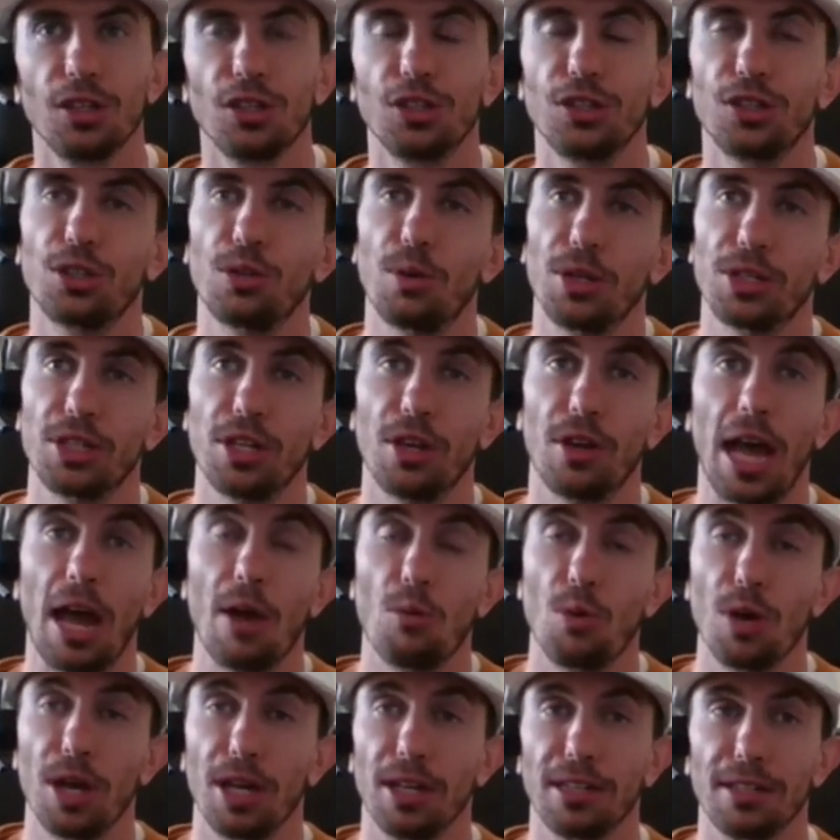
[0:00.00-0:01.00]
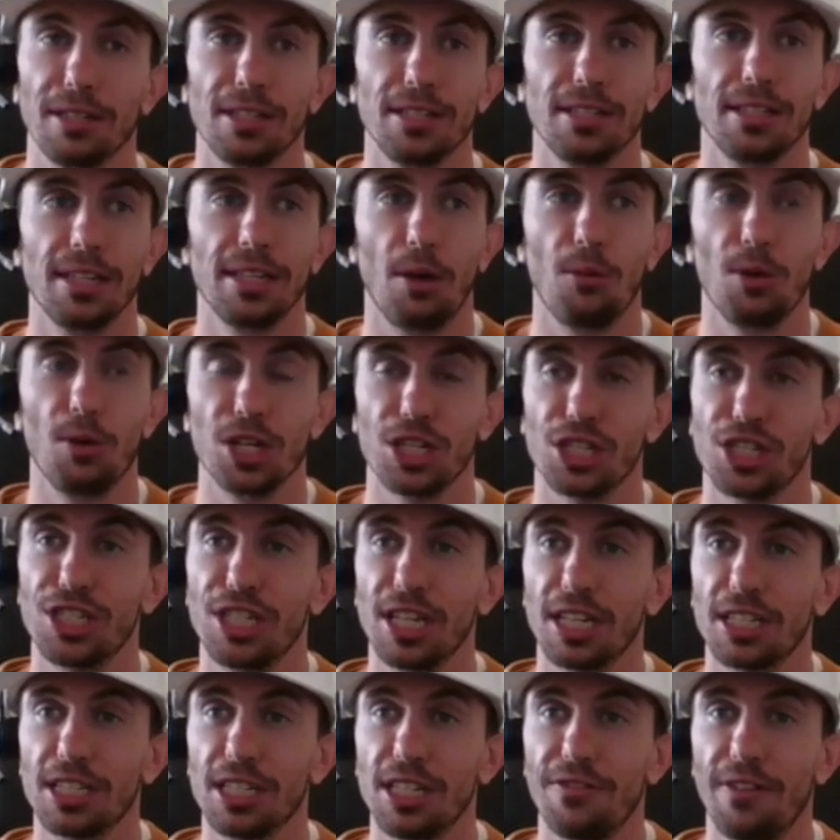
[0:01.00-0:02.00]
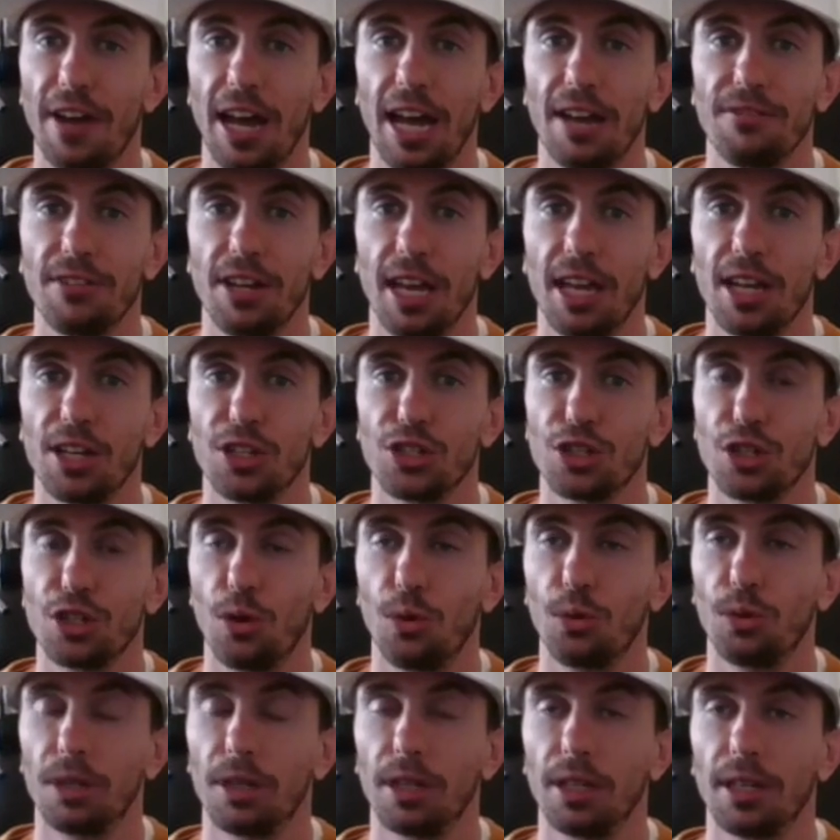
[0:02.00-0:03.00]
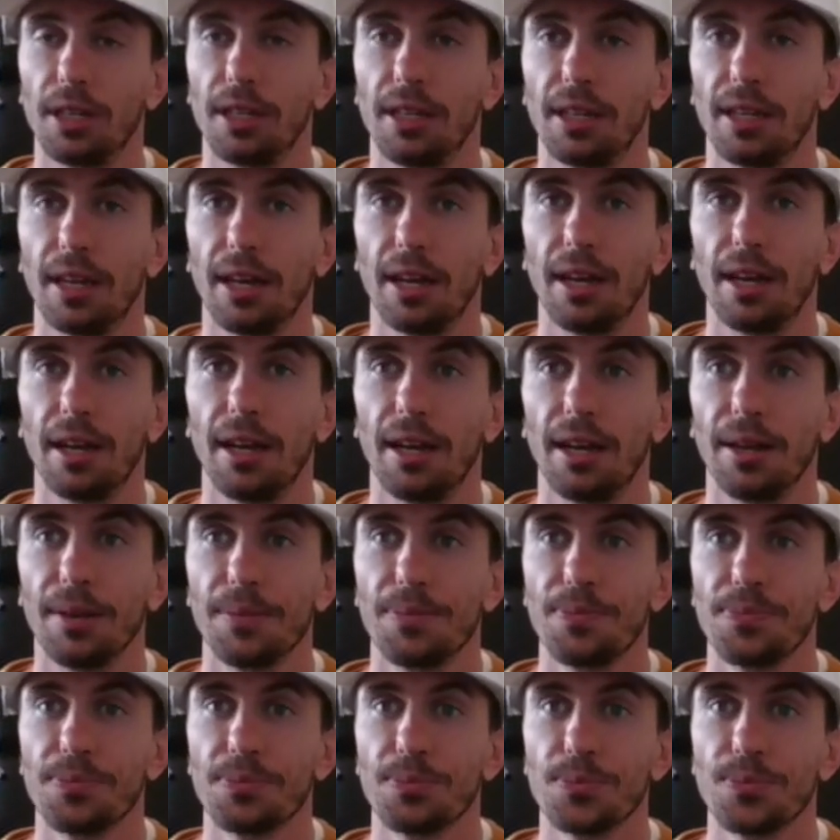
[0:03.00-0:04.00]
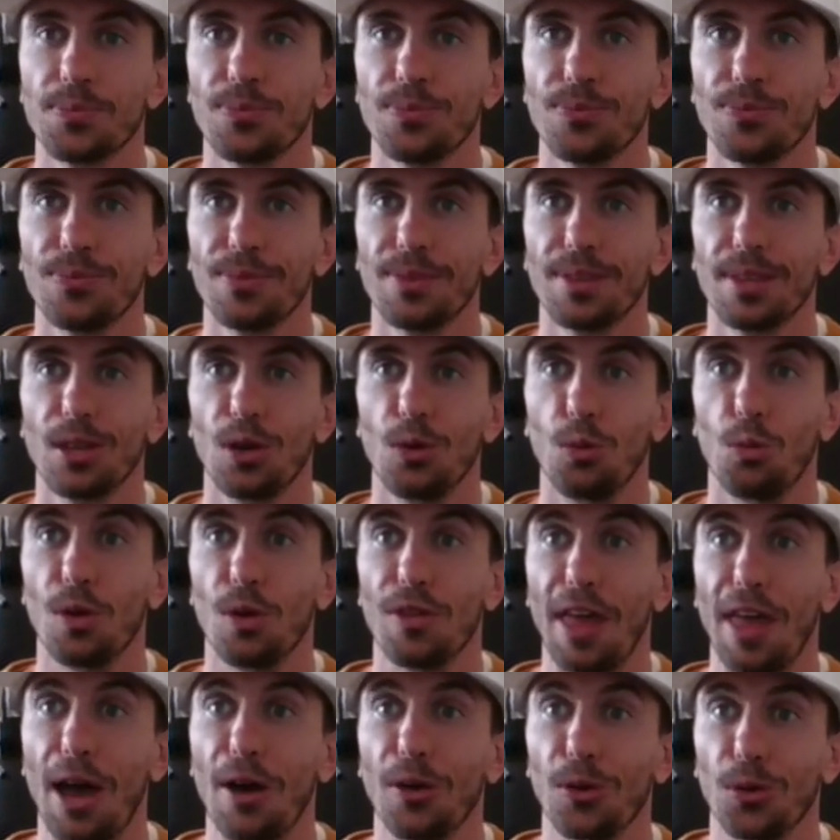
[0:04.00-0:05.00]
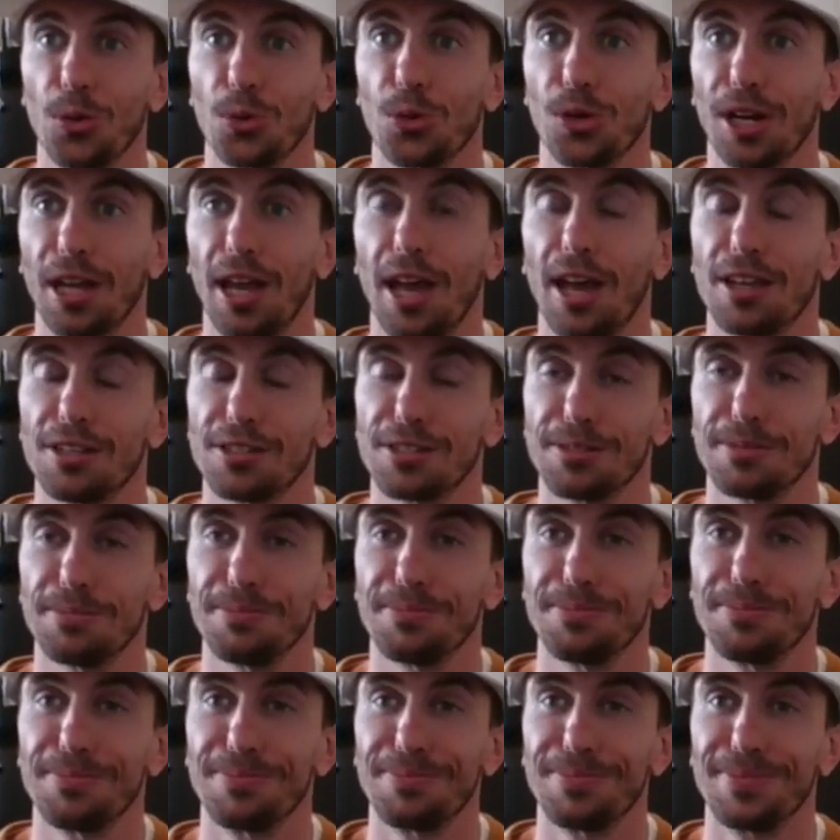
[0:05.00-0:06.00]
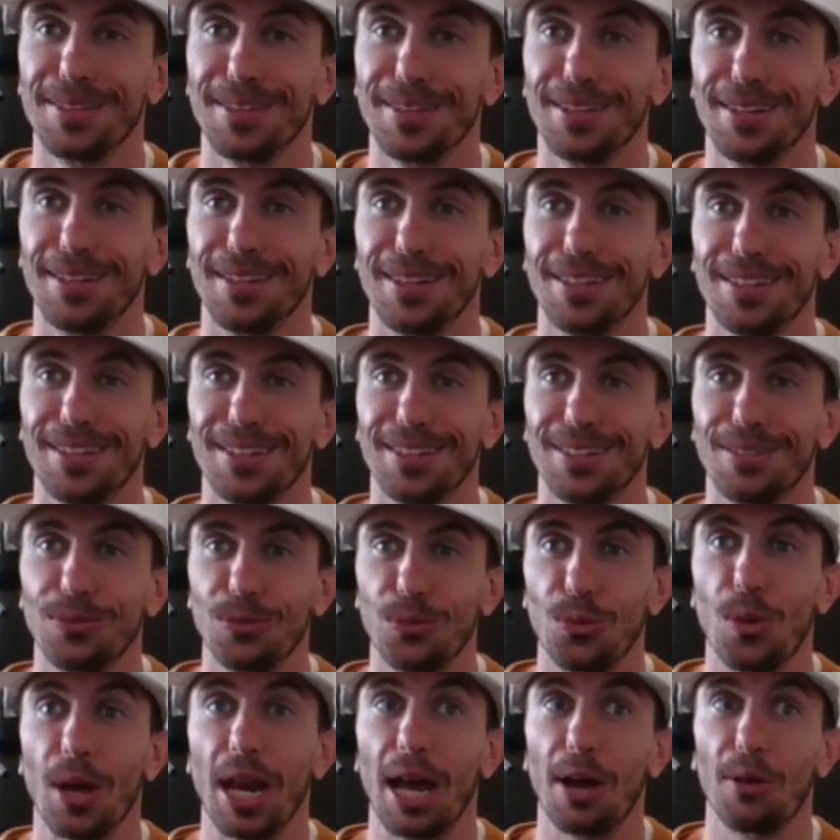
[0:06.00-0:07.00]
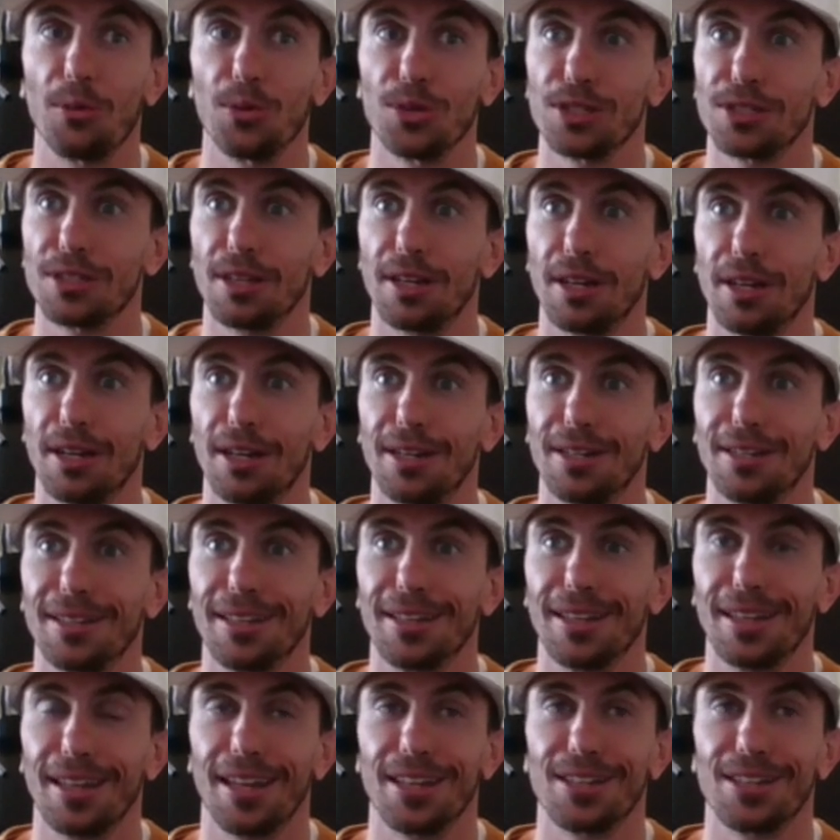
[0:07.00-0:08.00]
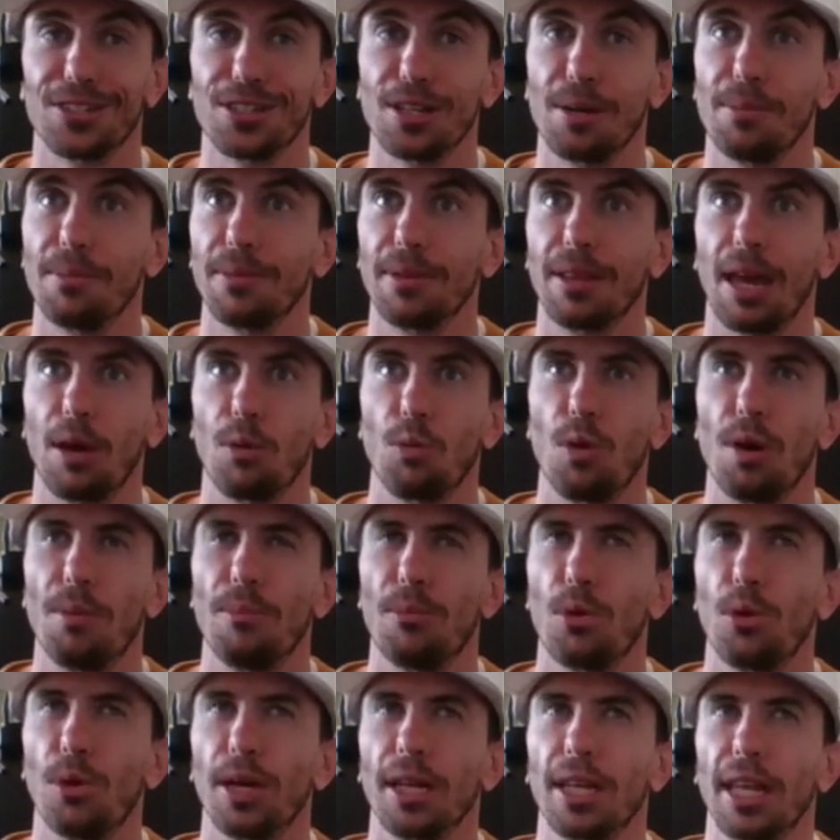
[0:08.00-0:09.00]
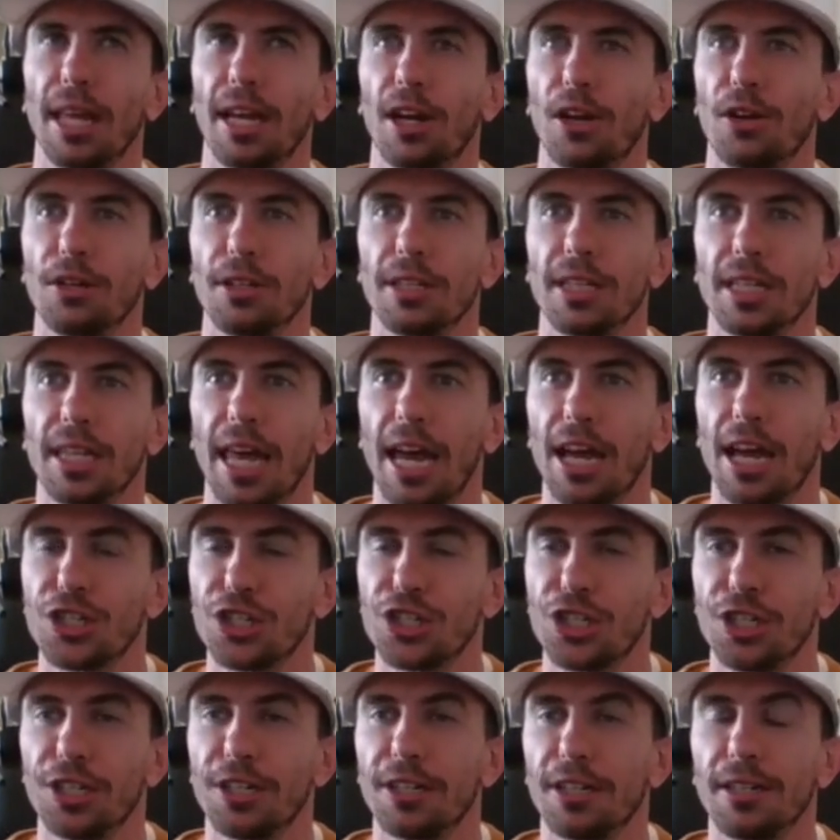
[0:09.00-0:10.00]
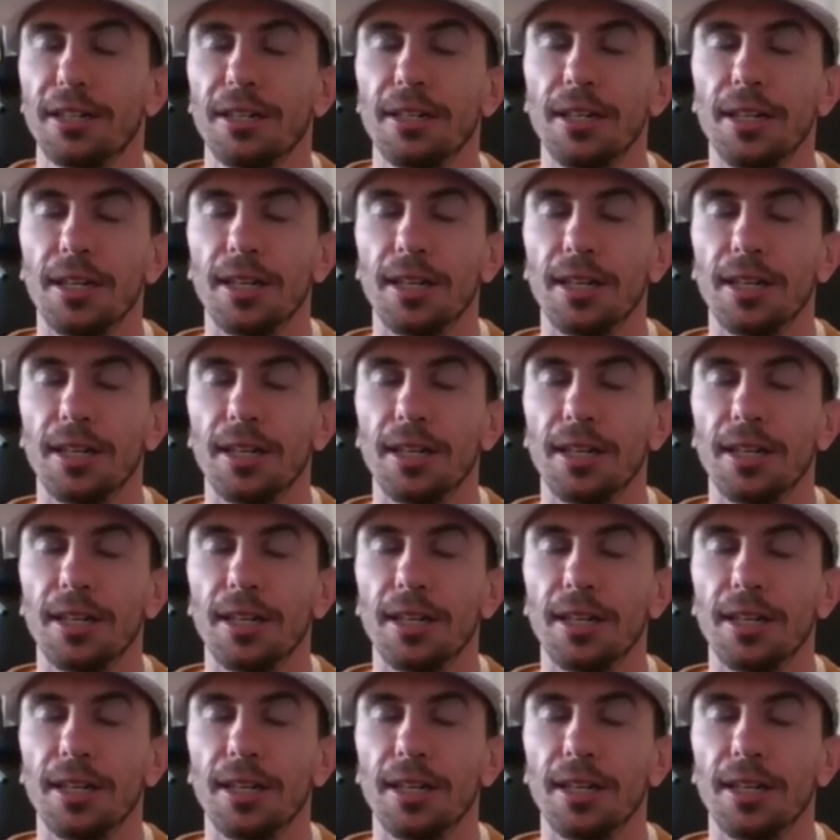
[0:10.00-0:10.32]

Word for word: so I'll tell, I went, I went sixty-five days totally, uh, without orgasm when I was, uh, at some, at one point, like early last year.